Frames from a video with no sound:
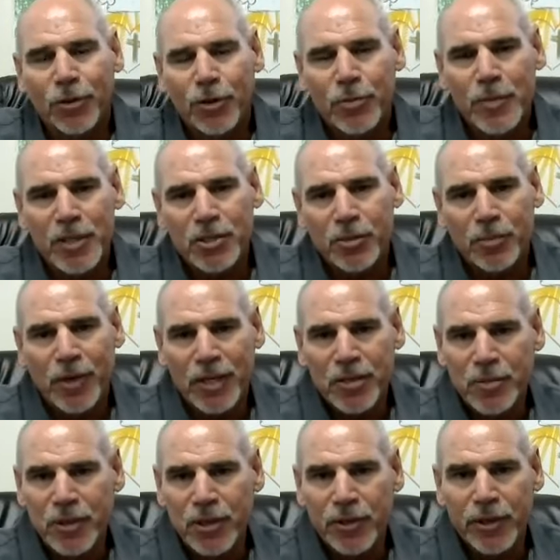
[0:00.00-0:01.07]
Northminster
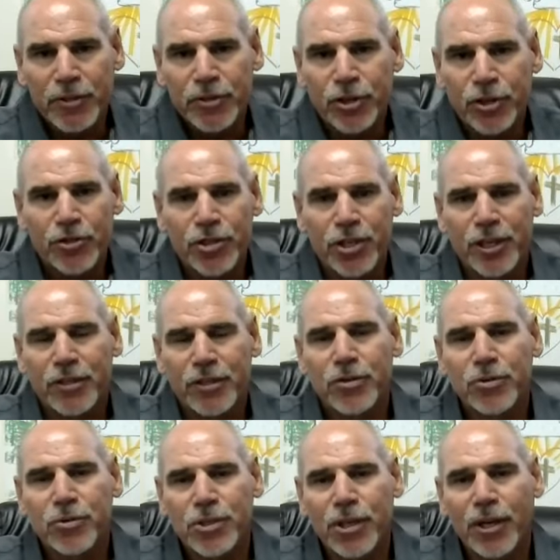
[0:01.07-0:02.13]
Presbyterian Church in
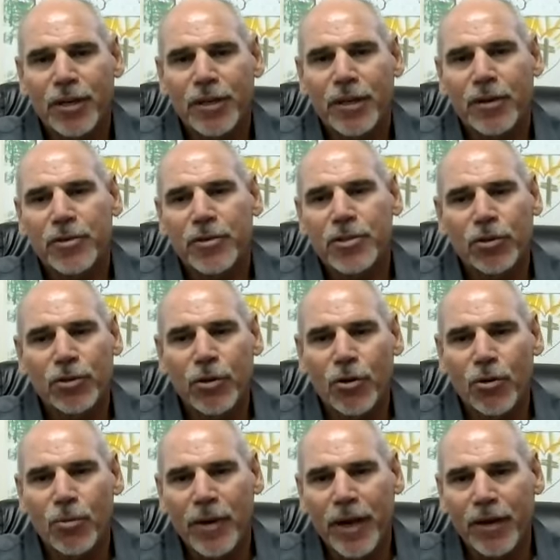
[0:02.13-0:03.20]
Tucson, Arizona.
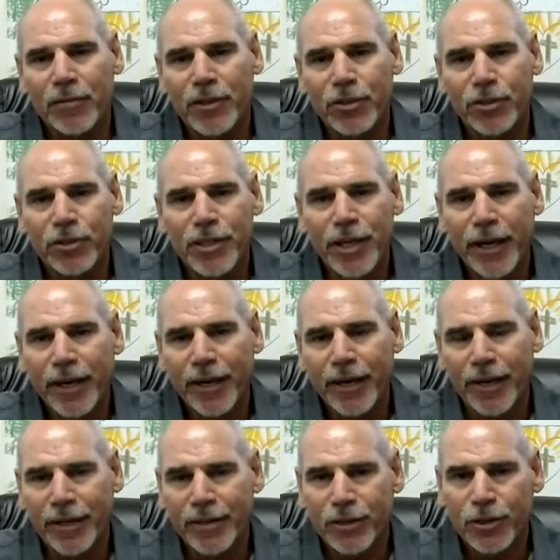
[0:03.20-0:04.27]
Hope you're having a good
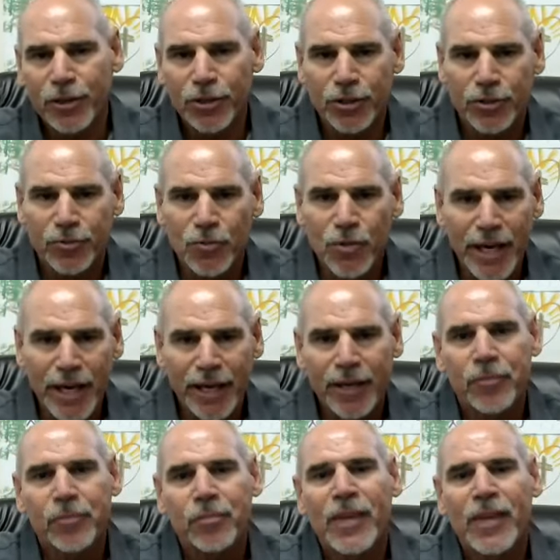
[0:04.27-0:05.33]
day and a good week.
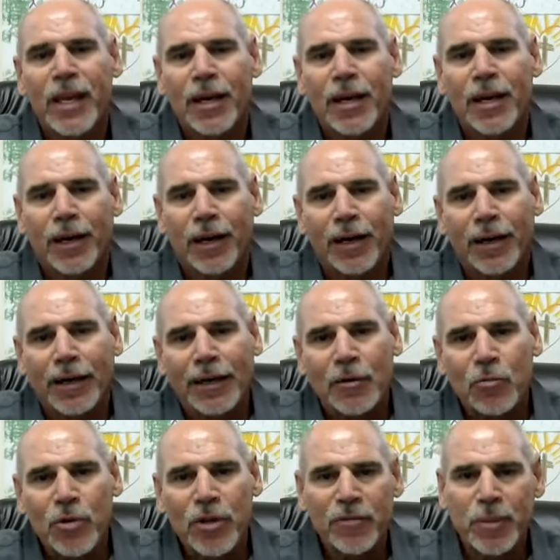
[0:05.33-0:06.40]

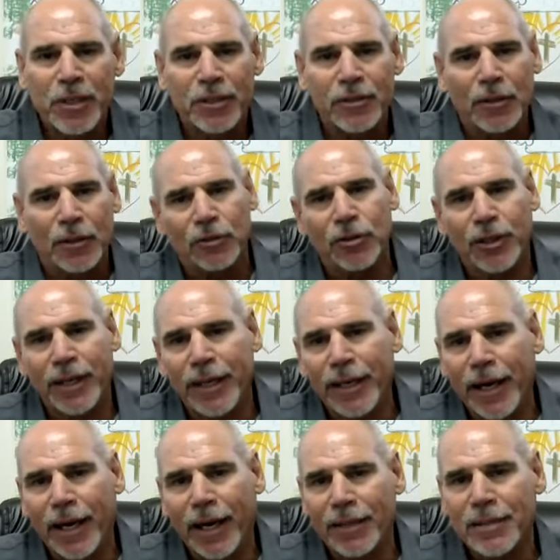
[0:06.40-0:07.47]
Uh, we've been
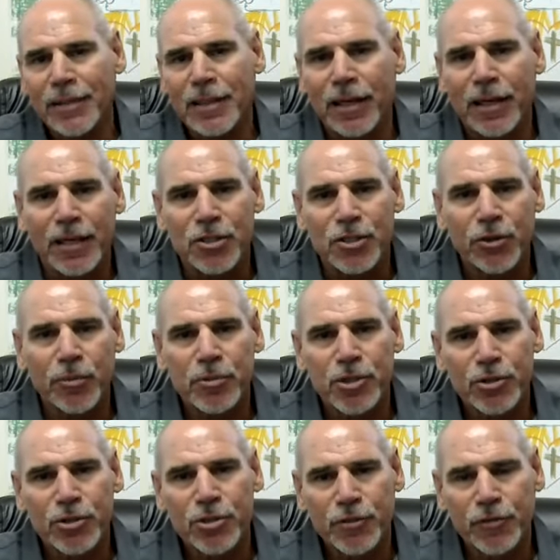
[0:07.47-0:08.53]
looking at uh,
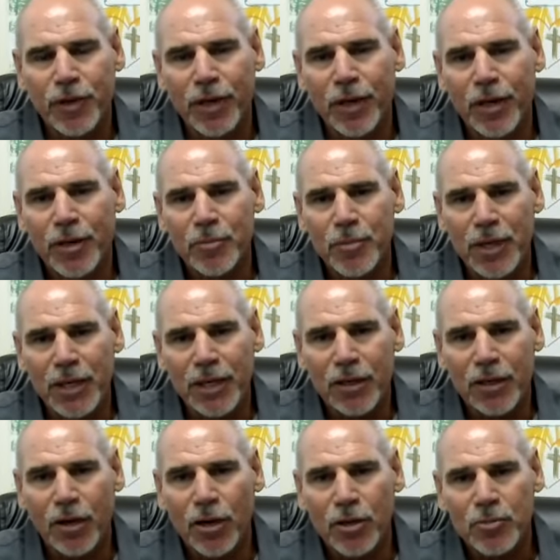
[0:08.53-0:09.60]
scriptures from uh,
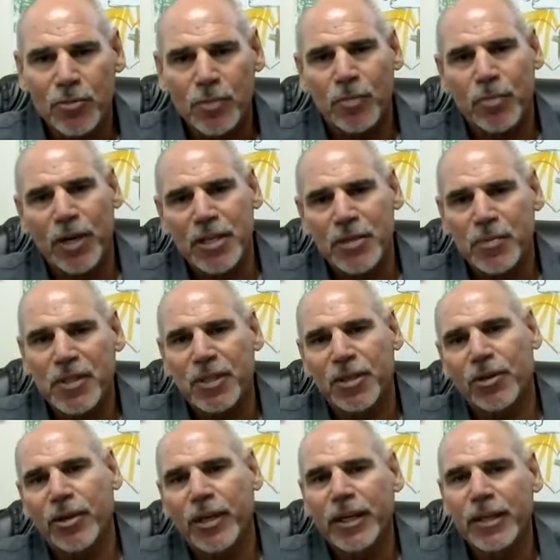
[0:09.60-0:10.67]
our
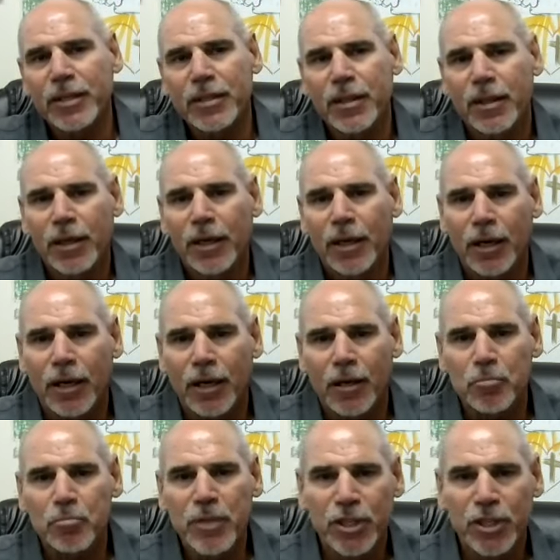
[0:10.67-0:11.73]
Presbyterian
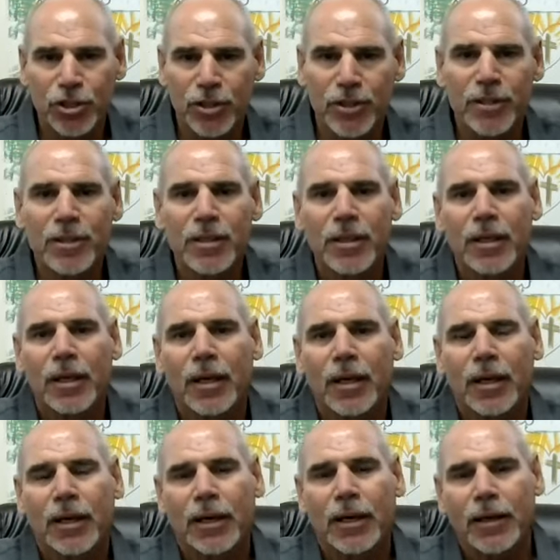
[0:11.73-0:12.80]
uh, mission
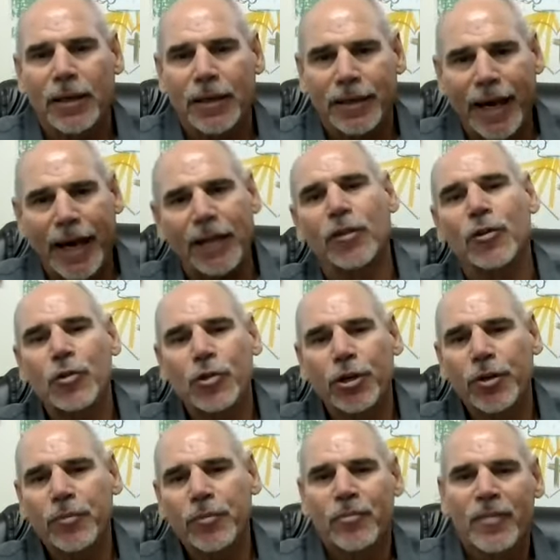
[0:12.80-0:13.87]
uh,
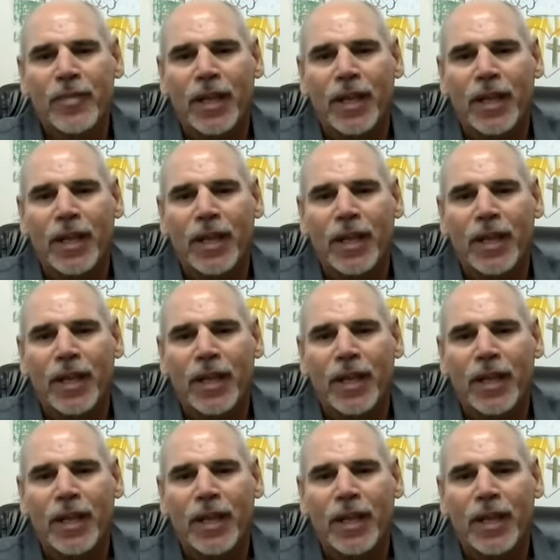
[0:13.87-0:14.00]
calendar,